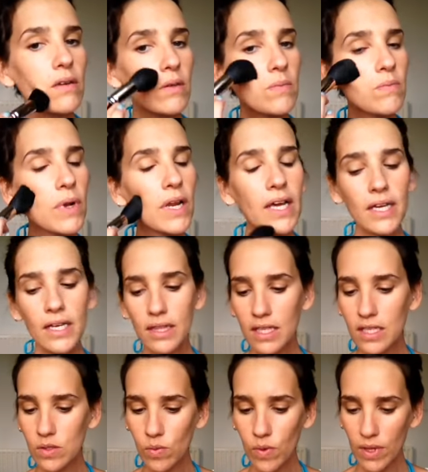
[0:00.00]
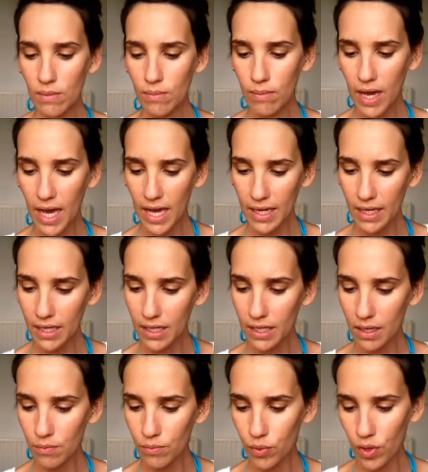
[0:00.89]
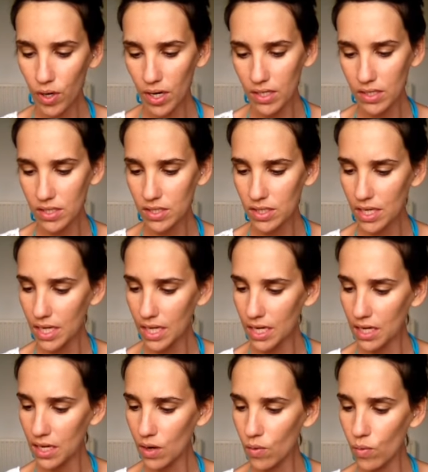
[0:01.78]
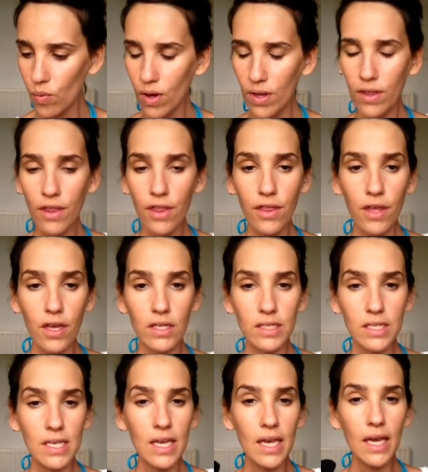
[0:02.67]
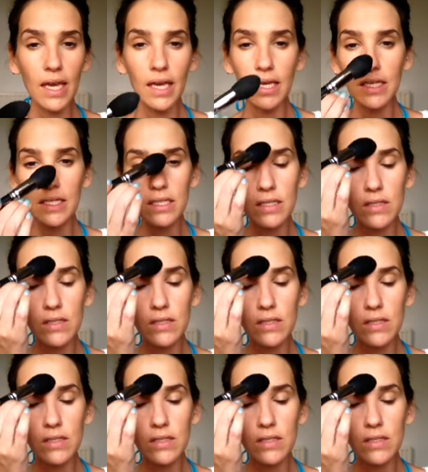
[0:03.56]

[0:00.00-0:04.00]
I'm applying this with a MAC brush in 138.